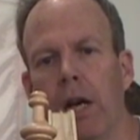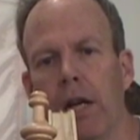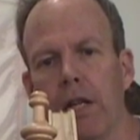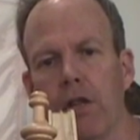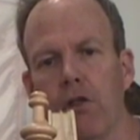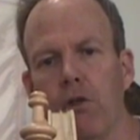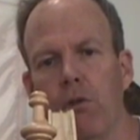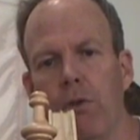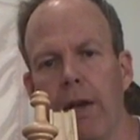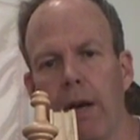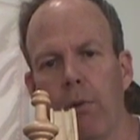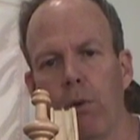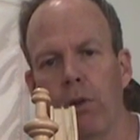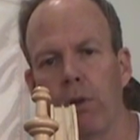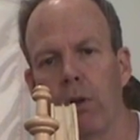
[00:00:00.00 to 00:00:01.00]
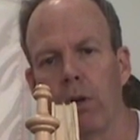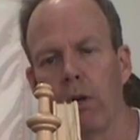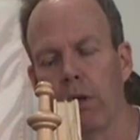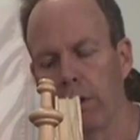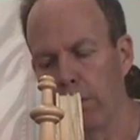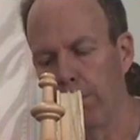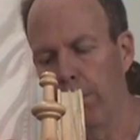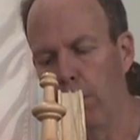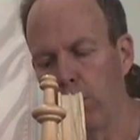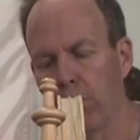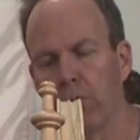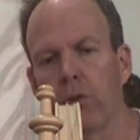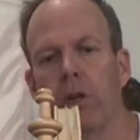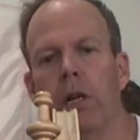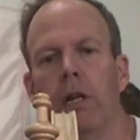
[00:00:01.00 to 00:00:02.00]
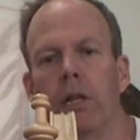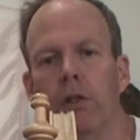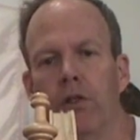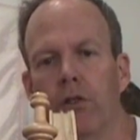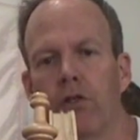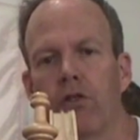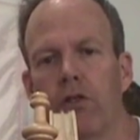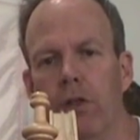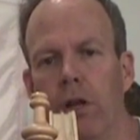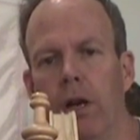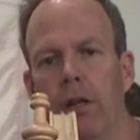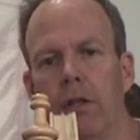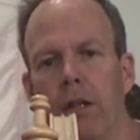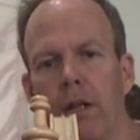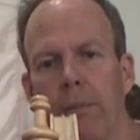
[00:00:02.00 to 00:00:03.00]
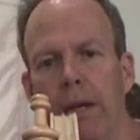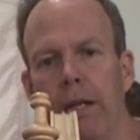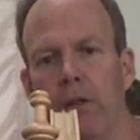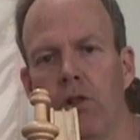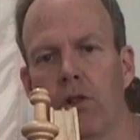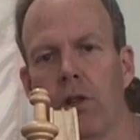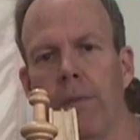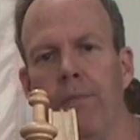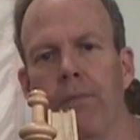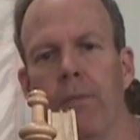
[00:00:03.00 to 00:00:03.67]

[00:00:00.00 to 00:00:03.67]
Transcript: You do that with the posts just snug to the bench,